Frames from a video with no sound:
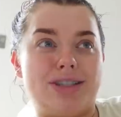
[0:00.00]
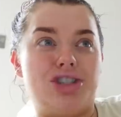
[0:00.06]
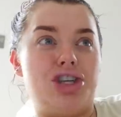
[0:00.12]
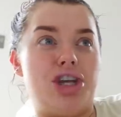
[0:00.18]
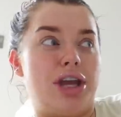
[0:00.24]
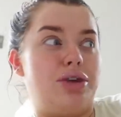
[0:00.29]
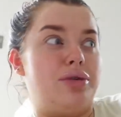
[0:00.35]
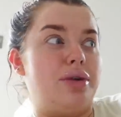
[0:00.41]

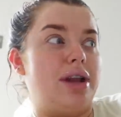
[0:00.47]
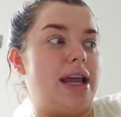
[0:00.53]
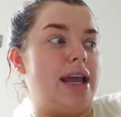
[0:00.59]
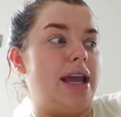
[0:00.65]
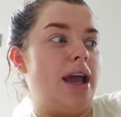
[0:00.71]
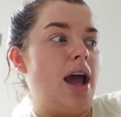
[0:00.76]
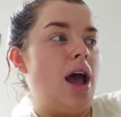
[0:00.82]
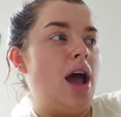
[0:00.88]

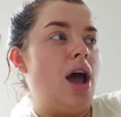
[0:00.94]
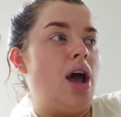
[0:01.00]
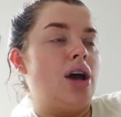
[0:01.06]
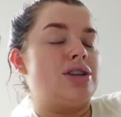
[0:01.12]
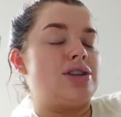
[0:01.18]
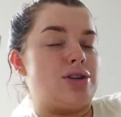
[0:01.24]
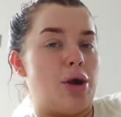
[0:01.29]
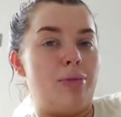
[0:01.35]
genuinely
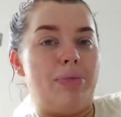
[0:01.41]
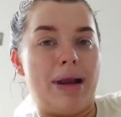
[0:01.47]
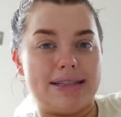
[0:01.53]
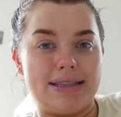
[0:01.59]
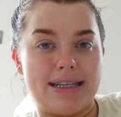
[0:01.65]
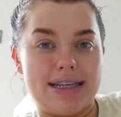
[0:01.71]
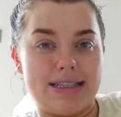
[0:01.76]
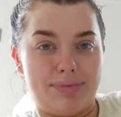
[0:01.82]
so
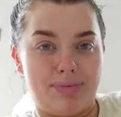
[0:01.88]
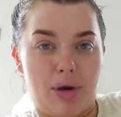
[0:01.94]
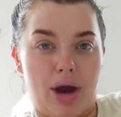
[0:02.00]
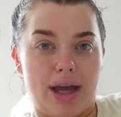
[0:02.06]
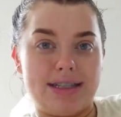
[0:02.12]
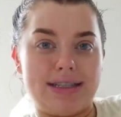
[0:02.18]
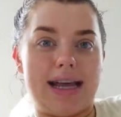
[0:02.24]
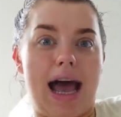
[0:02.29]
pleasantly
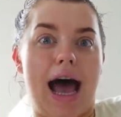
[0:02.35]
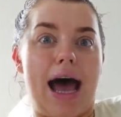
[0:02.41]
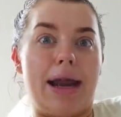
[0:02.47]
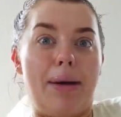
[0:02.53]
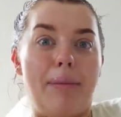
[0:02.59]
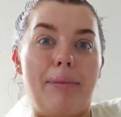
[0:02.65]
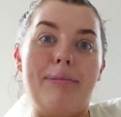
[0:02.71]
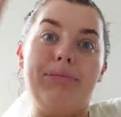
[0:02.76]
surprised.
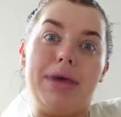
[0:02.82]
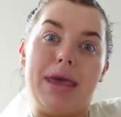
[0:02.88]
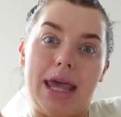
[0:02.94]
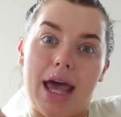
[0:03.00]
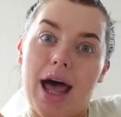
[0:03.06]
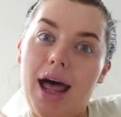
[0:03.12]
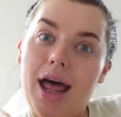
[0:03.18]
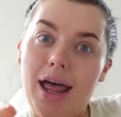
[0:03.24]
And
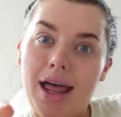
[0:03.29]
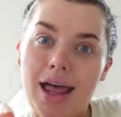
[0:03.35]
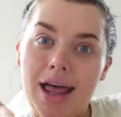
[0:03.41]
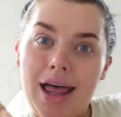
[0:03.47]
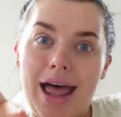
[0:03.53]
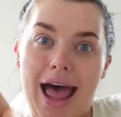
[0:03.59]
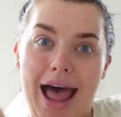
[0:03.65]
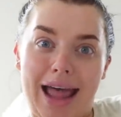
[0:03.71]
Mia
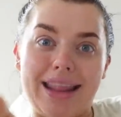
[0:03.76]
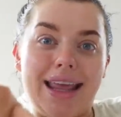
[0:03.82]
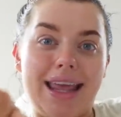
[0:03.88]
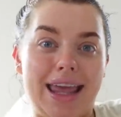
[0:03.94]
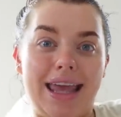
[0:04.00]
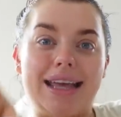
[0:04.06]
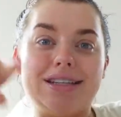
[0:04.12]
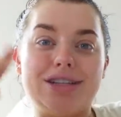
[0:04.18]
at the
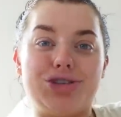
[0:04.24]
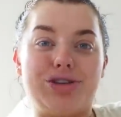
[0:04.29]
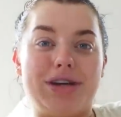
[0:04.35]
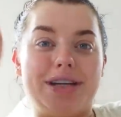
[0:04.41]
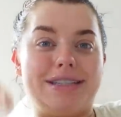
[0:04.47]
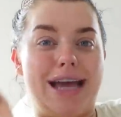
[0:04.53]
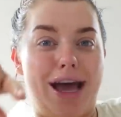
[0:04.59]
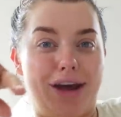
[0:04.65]
King
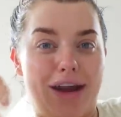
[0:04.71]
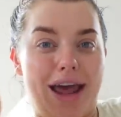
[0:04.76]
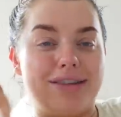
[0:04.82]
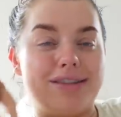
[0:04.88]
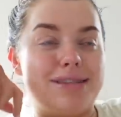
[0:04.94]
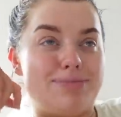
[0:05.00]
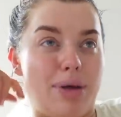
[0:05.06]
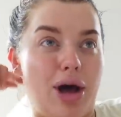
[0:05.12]
Street
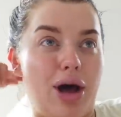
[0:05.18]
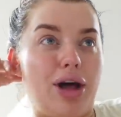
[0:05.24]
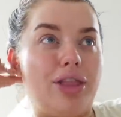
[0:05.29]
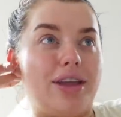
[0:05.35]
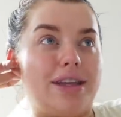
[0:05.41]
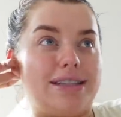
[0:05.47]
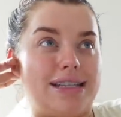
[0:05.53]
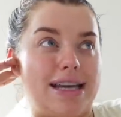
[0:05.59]
Townhouse Spa
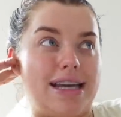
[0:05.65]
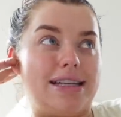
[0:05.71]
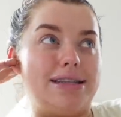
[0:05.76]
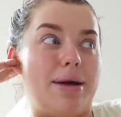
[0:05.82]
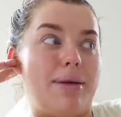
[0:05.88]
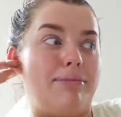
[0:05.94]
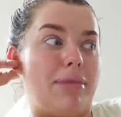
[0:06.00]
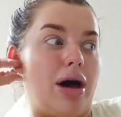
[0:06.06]
that did
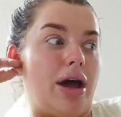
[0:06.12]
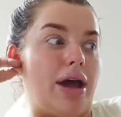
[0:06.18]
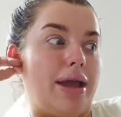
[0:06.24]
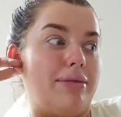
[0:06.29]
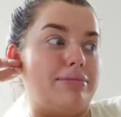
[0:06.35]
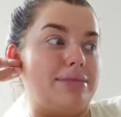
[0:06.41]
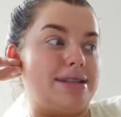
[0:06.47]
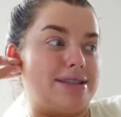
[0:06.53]

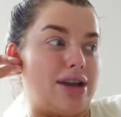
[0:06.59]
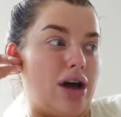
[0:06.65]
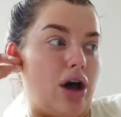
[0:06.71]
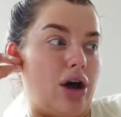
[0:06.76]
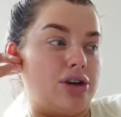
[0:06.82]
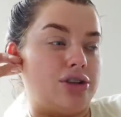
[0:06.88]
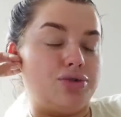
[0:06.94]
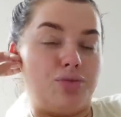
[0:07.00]
my
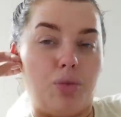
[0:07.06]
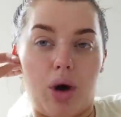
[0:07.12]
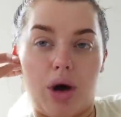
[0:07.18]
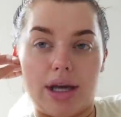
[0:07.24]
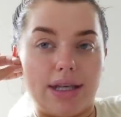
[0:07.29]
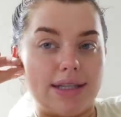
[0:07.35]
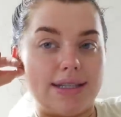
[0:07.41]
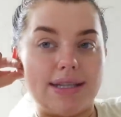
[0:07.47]
massage
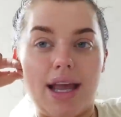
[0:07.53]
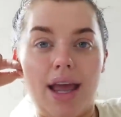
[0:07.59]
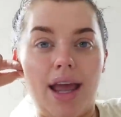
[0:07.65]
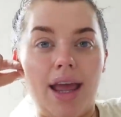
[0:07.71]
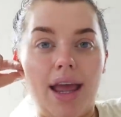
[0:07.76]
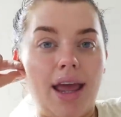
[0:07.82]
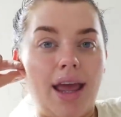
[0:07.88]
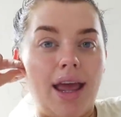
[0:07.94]
was
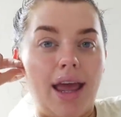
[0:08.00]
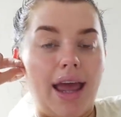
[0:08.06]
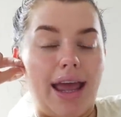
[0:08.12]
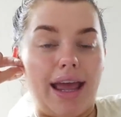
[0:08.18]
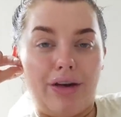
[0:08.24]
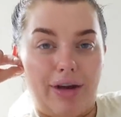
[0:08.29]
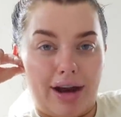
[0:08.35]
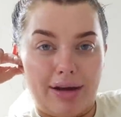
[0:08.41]

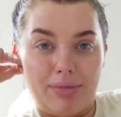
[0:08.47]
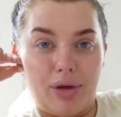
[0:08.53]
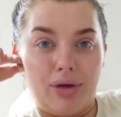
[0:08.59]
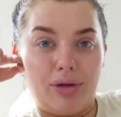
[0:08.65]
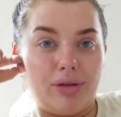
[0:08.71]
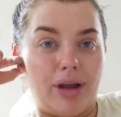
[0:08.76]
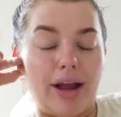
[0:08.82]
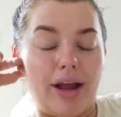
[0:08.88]

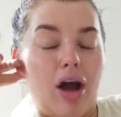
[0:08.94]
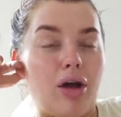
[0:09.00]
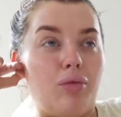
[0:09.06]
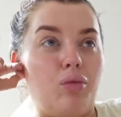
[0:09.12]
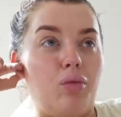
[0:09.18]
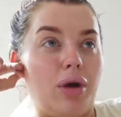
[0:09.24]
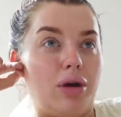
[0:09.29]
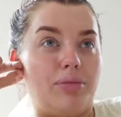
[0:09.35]
incredible. Like I
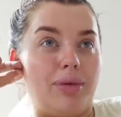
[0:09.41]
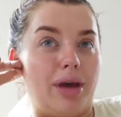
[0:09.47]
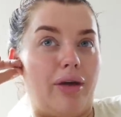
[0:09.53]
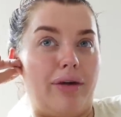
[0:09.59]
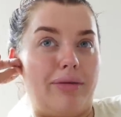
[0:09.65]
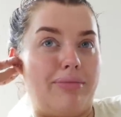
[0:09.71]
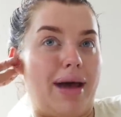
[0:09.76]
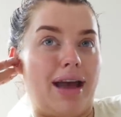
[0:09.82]
will be
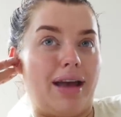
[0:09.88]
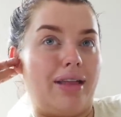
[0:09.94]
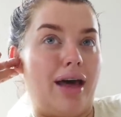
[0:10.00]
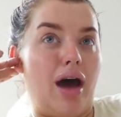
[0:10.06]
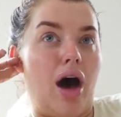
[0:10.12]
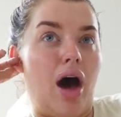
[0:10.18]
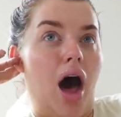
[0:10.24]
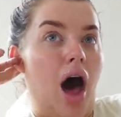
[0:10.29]
going back
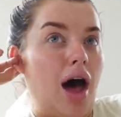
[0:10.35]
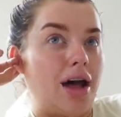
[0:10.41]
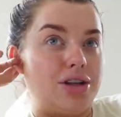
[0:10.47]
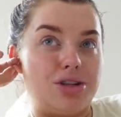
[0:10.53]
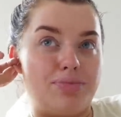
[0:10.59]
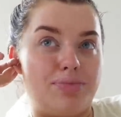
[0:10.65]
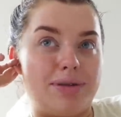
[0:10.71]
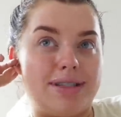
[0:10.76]
there
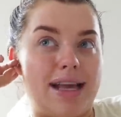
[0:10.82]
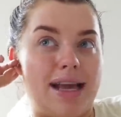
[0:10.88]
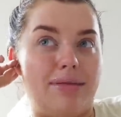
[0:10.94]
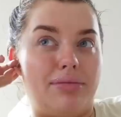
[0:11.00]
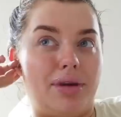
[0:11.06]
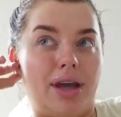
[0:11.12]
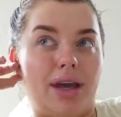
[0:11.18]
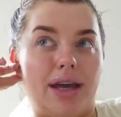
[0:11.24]

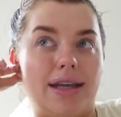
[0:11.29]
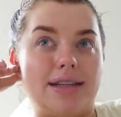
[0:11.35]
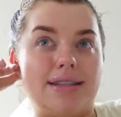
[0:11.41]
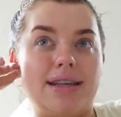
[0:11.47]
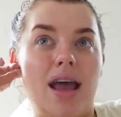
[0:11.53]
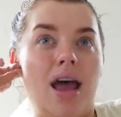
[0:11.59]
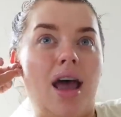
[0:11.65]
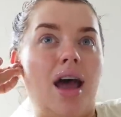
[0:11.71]
100% because